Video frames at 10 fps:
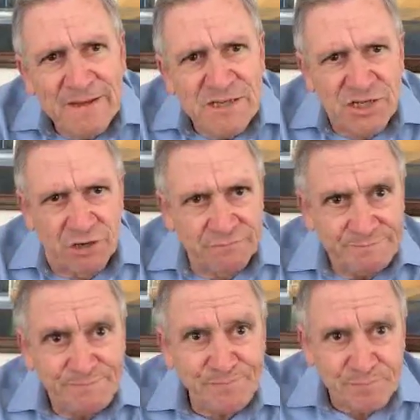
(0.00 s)
So
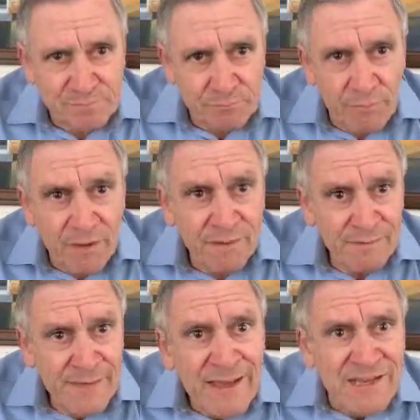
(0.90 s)

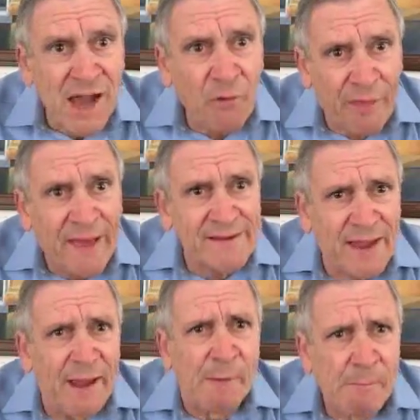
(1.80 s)
that's how that
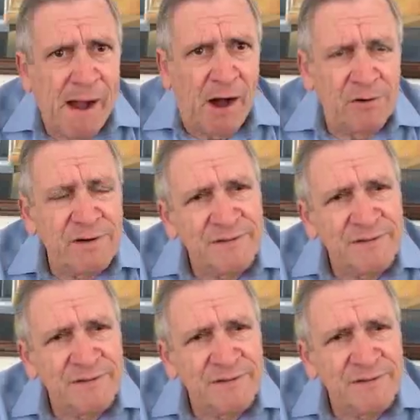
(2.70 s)
came about.